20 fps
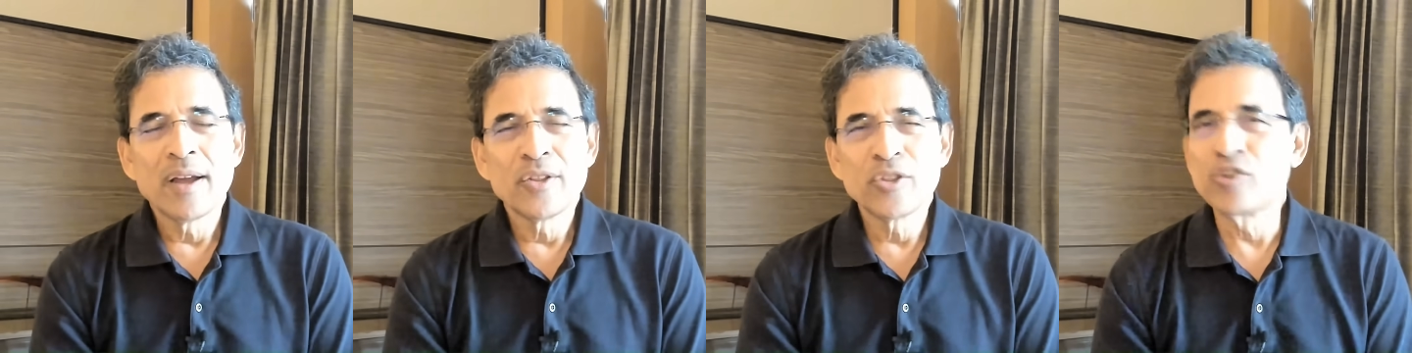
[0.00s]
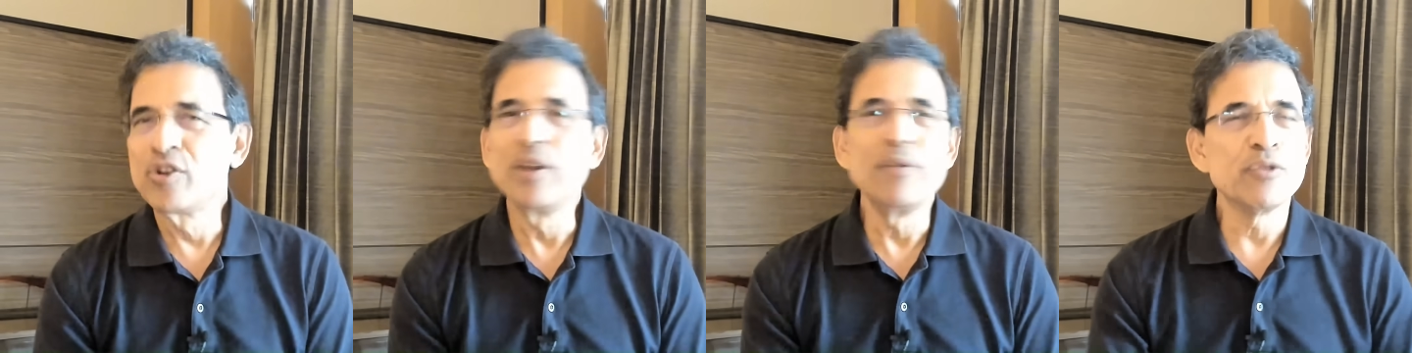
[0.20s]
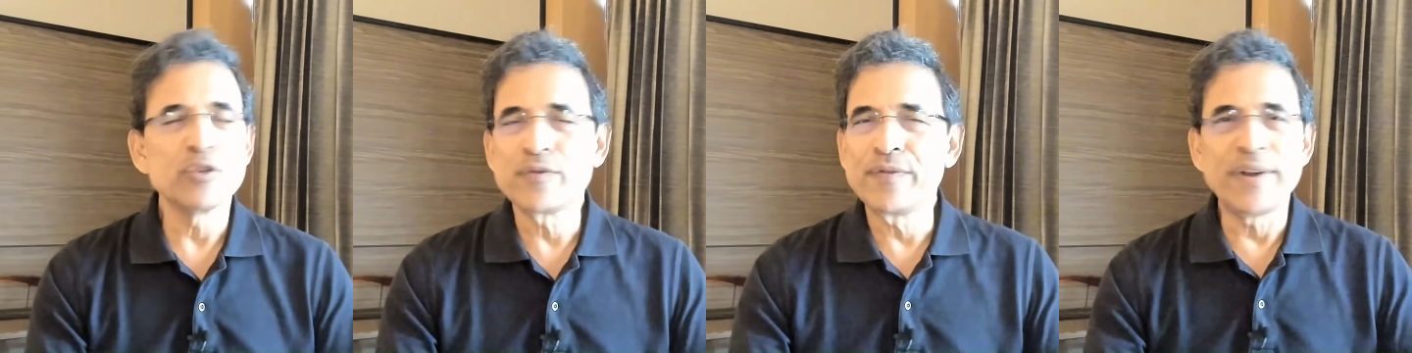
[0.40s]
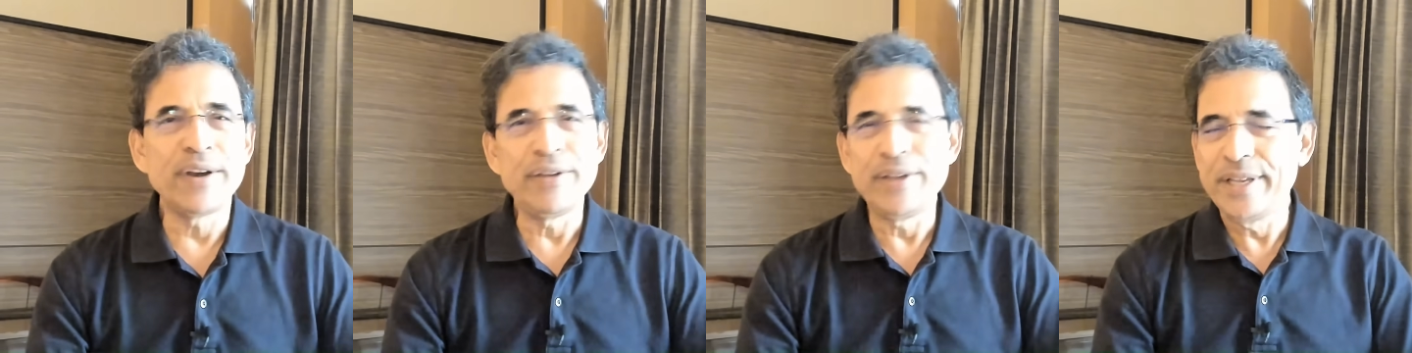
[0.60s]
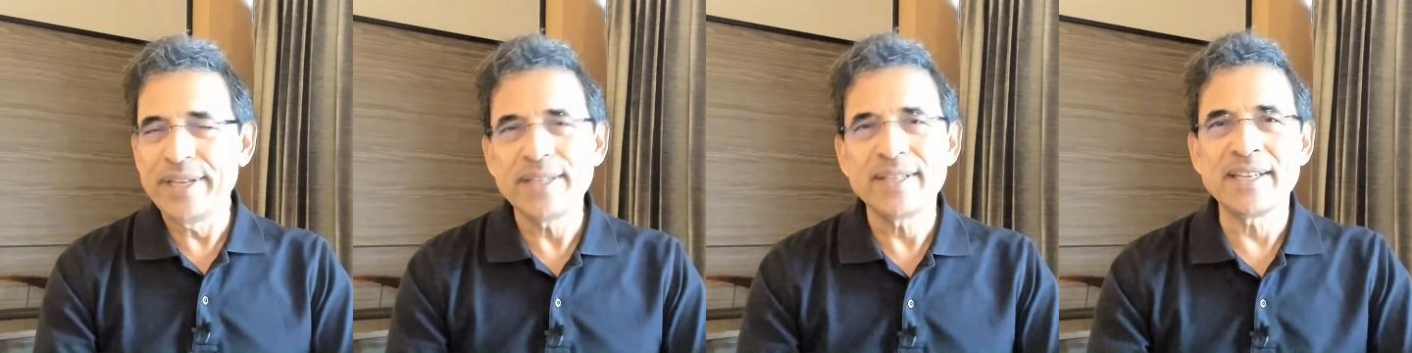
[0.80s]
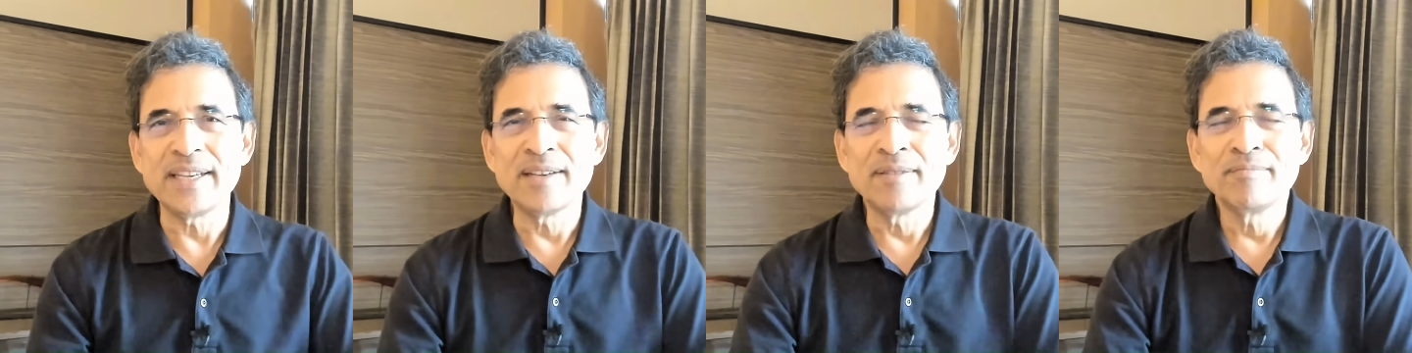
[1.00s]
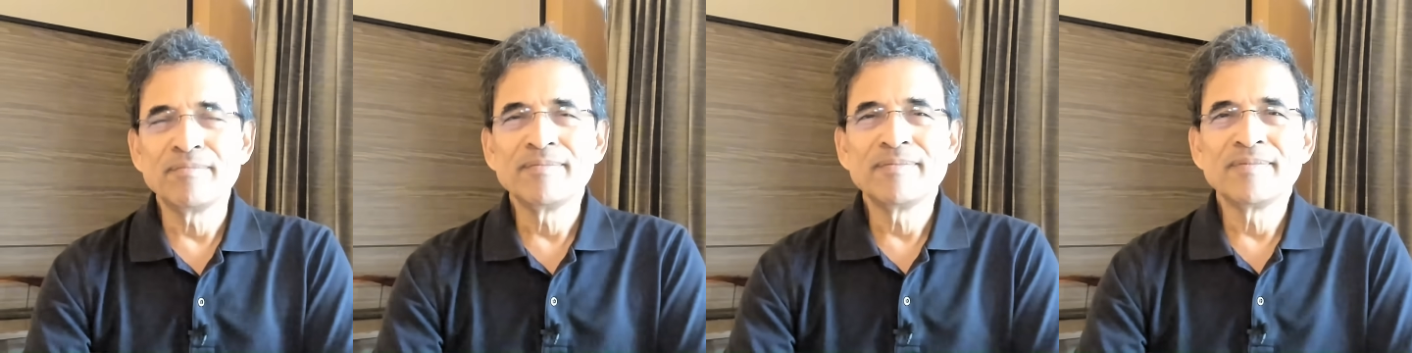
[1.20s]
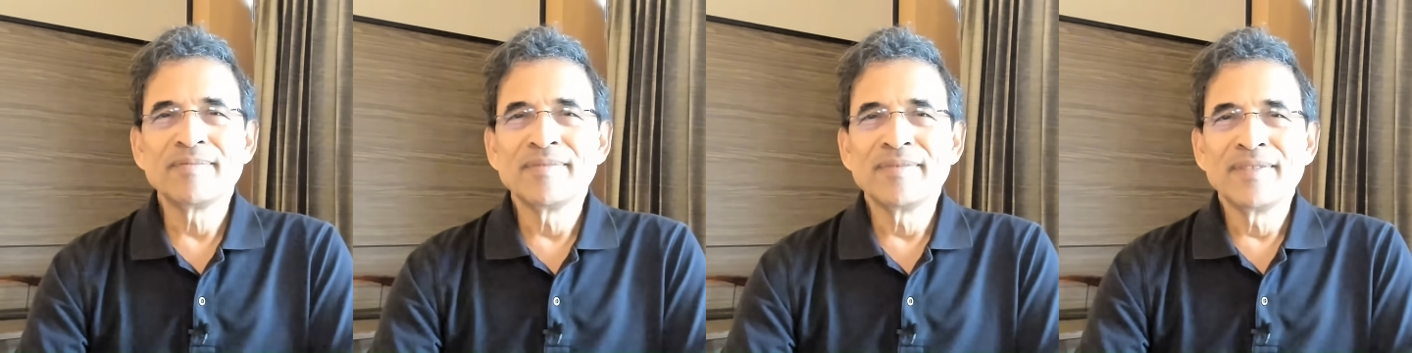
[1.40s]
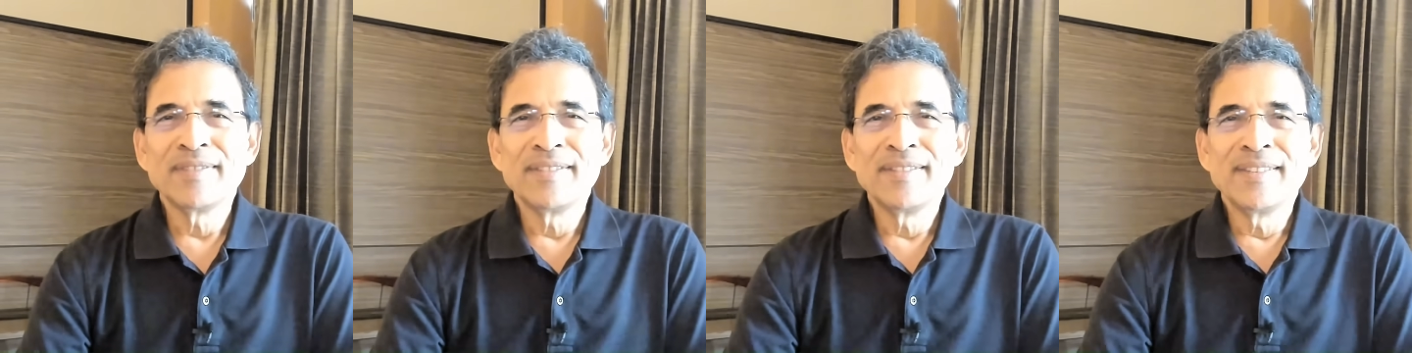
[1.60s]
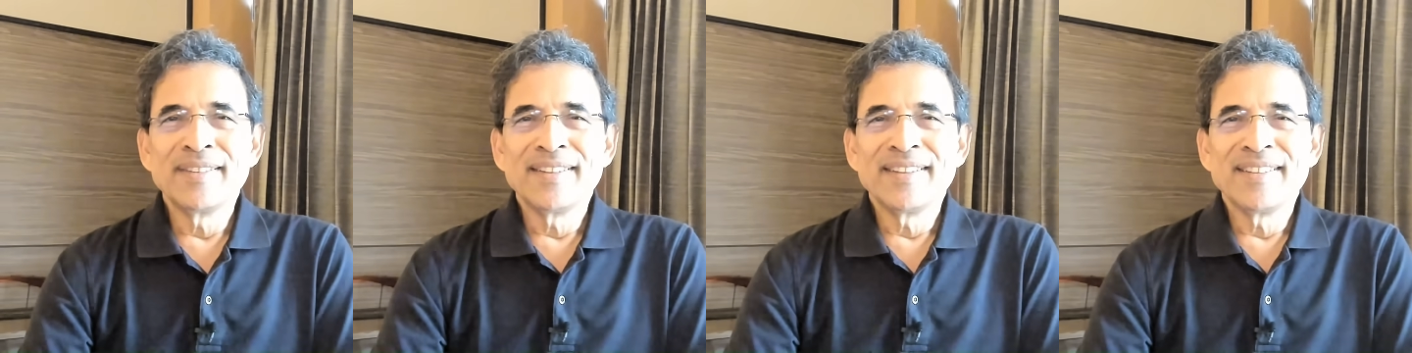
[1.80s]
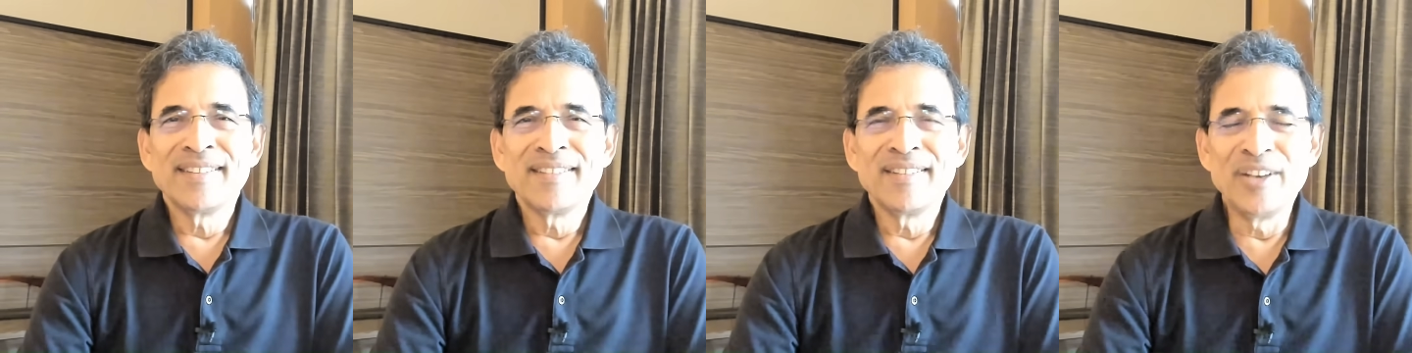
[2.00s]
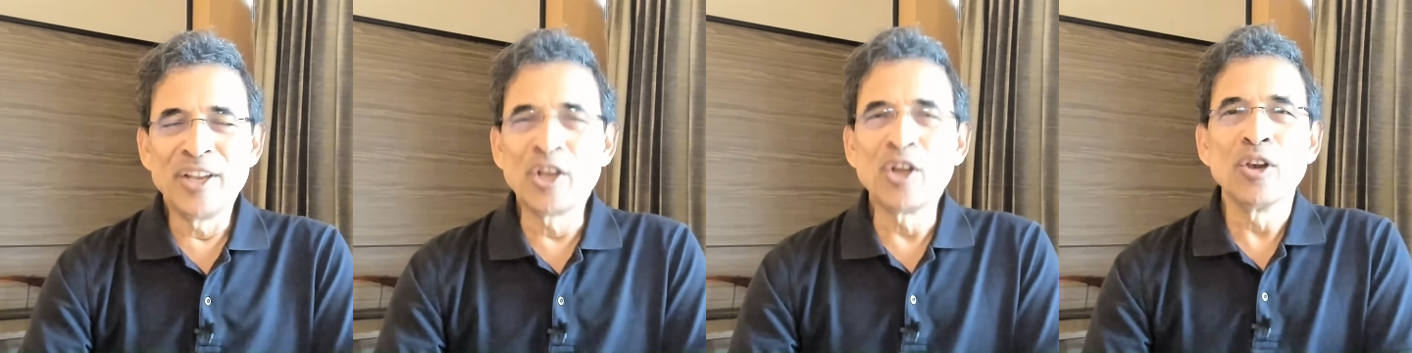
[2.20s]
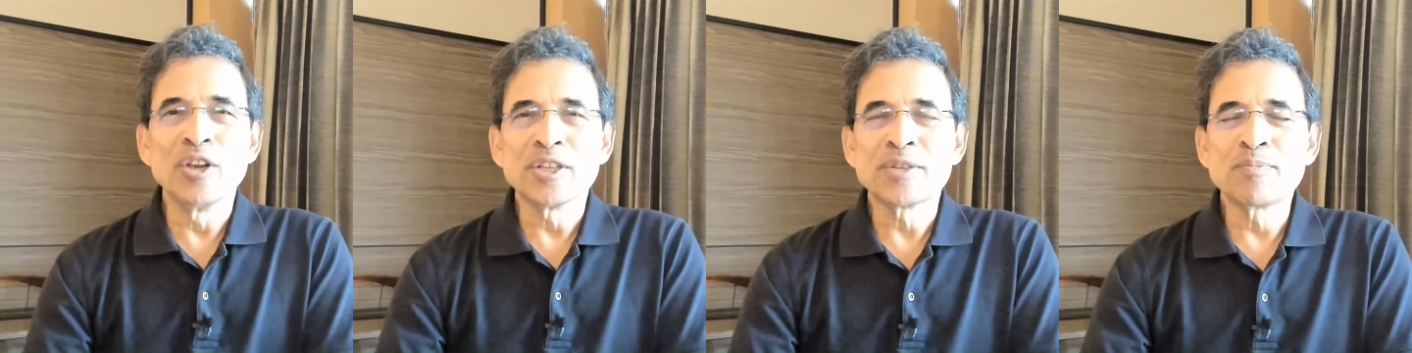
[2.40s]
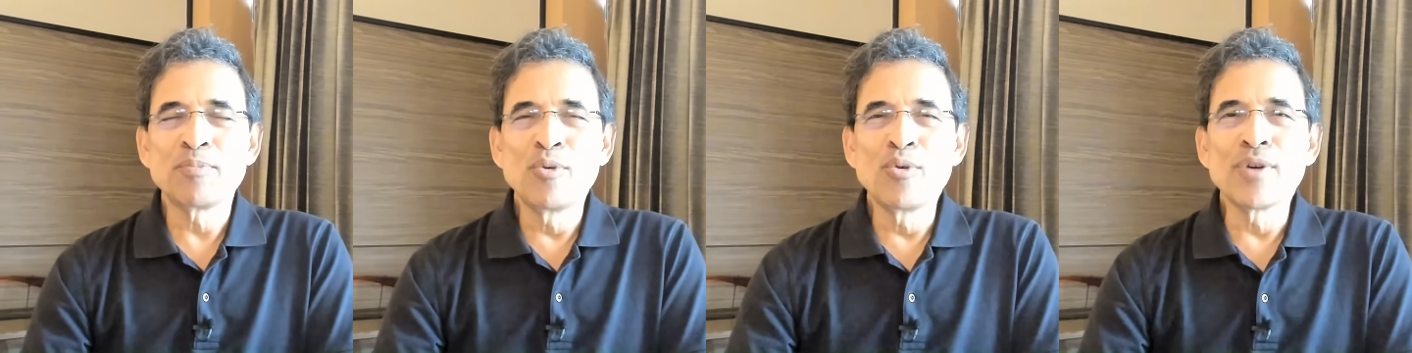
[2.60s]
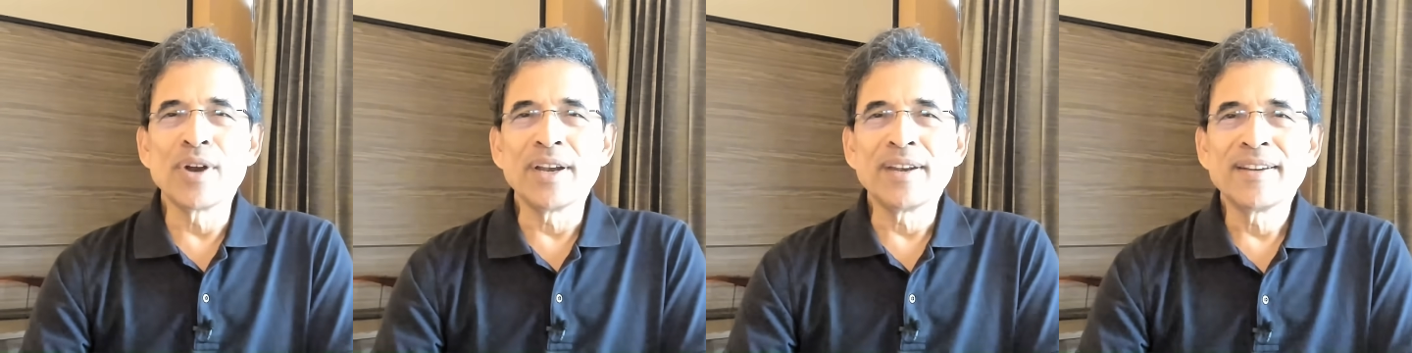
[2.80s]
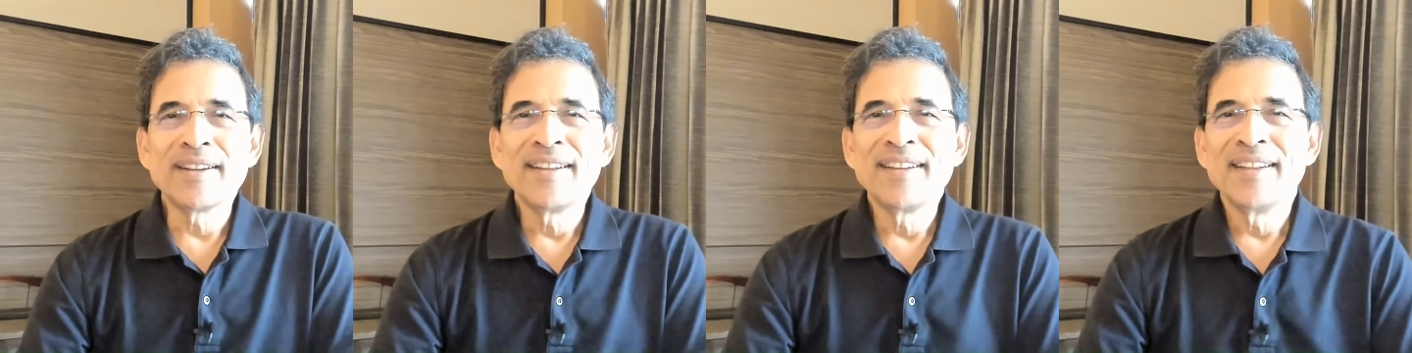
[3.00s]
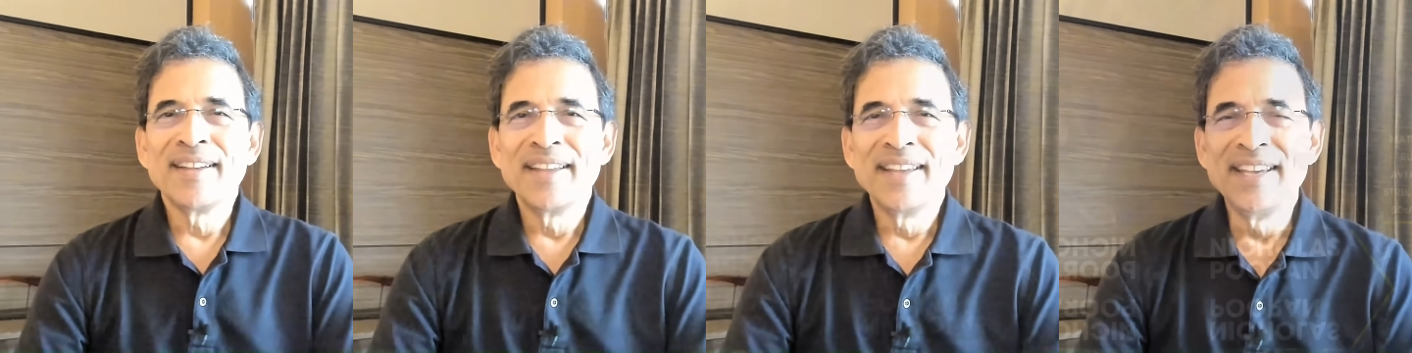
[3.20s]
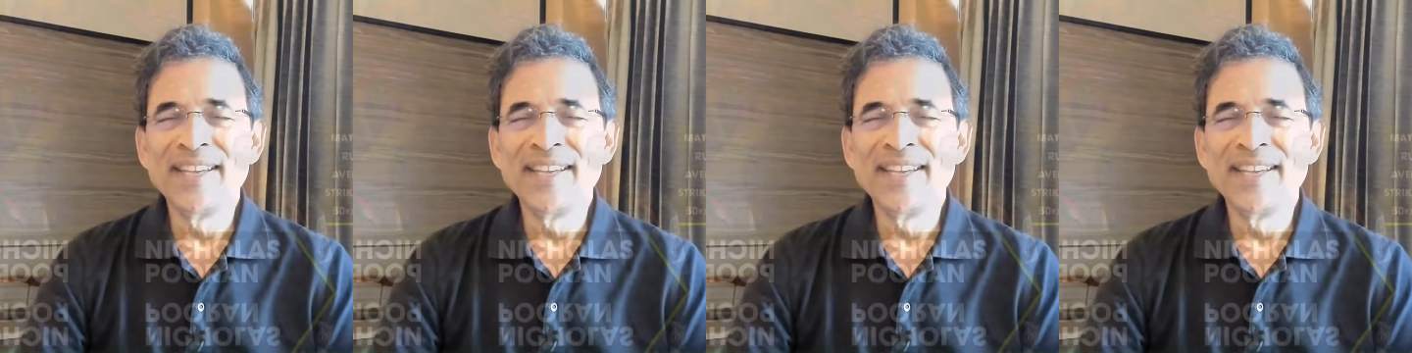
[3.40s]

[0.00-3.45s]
3 was very easy. Nicholas Puran. He